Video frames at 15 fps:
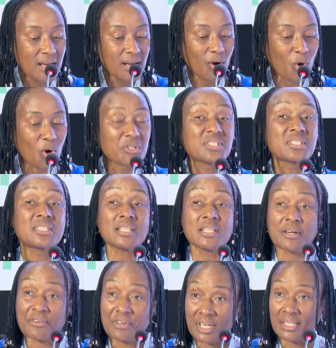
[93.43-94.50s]

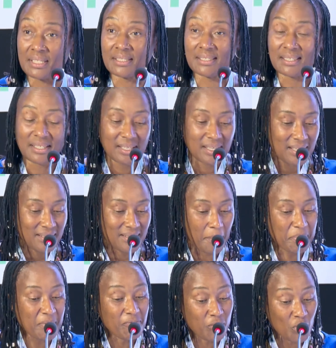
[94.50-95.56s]
considering the
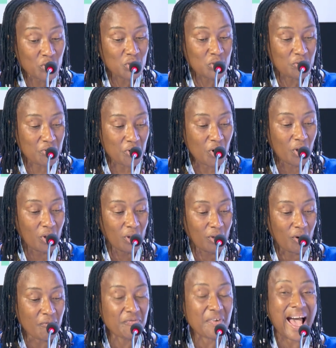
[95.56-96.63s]
pivotal role
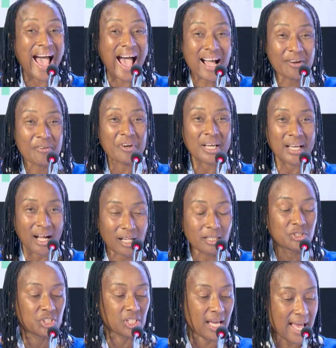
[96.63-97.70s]
of
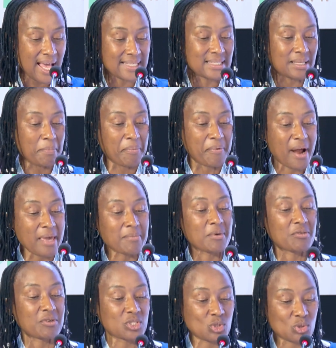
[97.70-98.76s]
agriculture as the
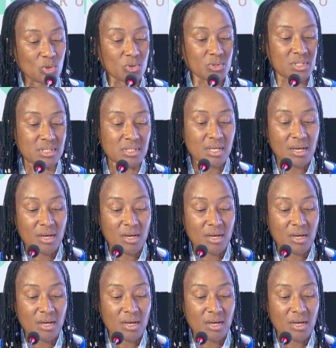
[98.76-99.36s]
primary source